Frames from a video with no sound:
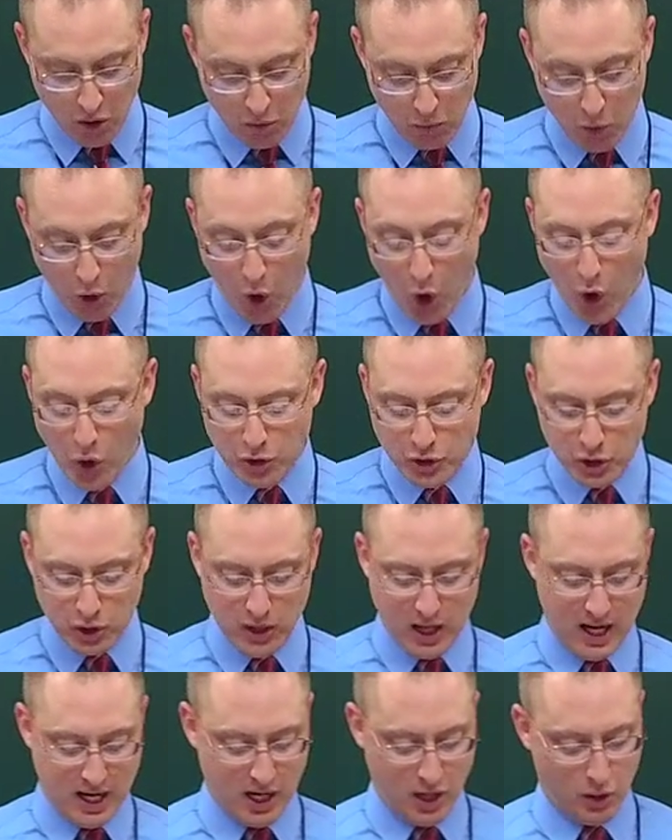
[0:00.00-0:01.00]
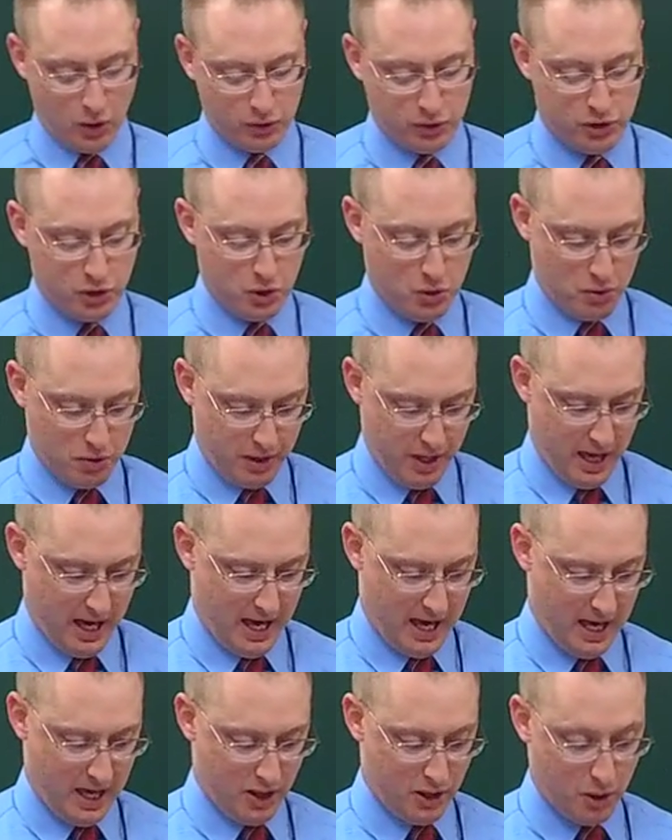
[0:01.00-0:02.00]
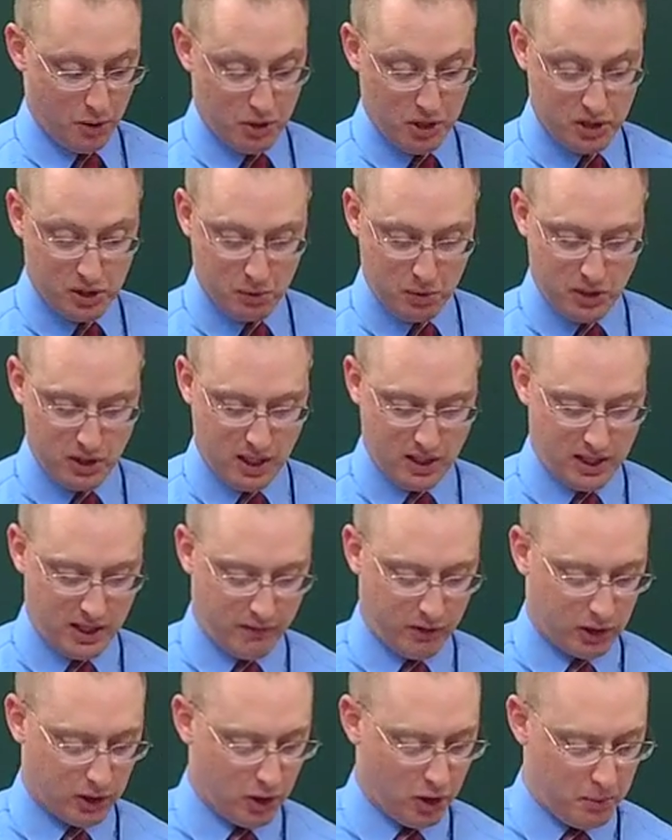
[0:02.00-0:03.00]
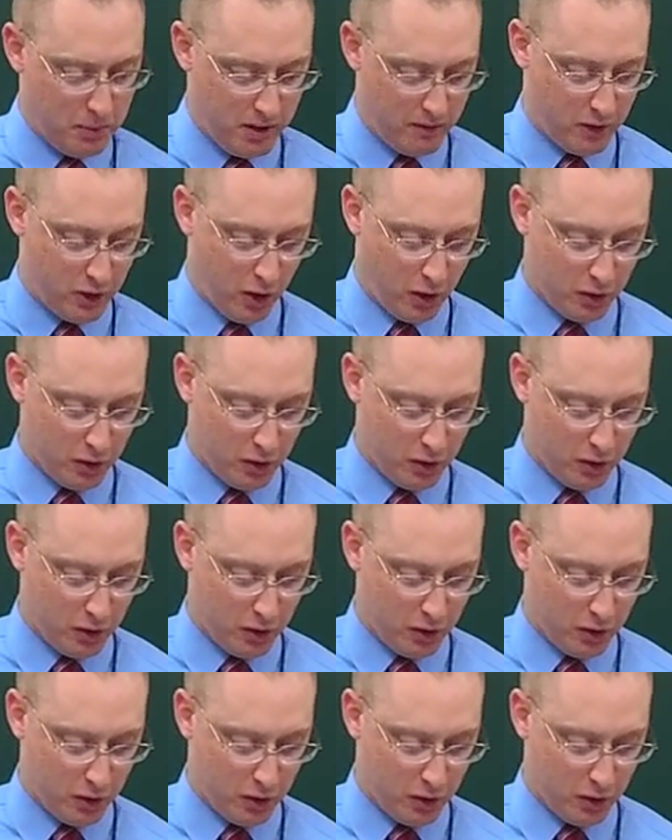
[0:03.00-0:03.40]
Well, alternating will do that, though this one does have a little bit of an